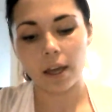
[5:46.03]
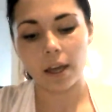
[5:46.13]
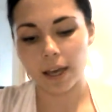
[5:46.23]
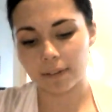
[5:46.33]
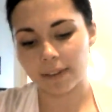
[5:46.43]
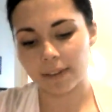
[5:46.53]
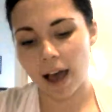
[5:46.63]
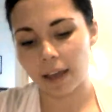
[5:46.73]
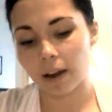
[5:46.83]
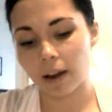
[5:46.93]

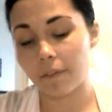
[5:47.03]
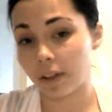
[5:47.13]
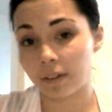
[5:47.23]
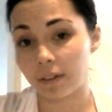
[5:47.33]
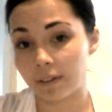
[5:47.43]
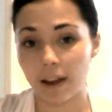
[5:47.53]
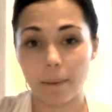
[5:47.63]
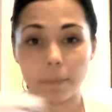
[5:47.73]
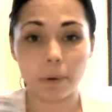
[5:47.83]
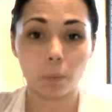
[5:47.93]
inside of this
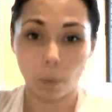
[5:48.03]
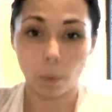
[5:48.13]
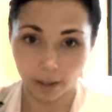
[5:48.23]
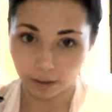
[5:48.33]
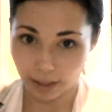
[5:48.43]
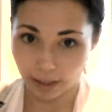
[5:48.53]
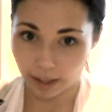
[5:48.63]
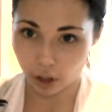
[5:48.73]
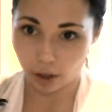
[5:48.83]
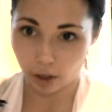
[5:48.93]
step 1
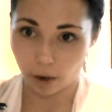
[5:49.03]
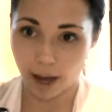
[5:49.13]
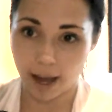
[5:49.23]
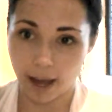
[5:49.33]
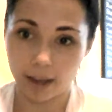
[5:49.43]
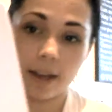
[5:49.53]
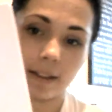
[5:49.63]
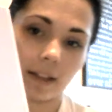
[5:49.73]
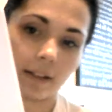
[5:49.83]
lecture, okay? And that's